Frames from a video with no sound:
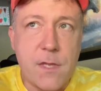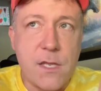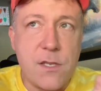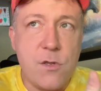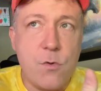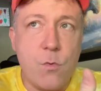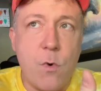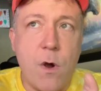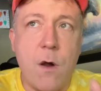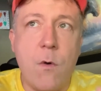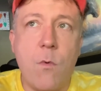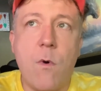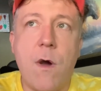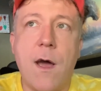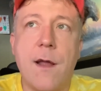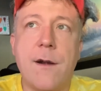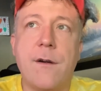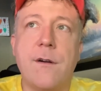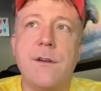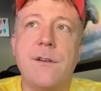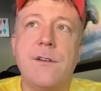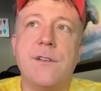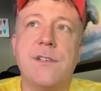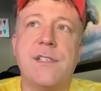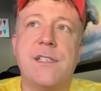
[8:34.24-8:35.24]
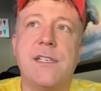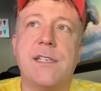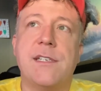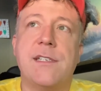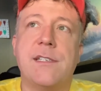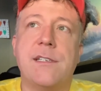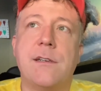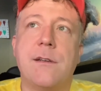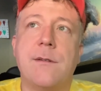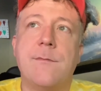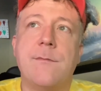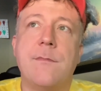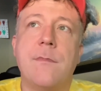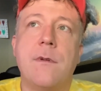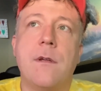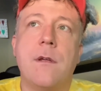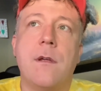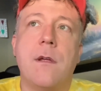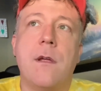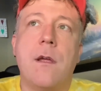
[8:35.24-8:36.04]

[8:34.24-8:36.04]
You want water in your system.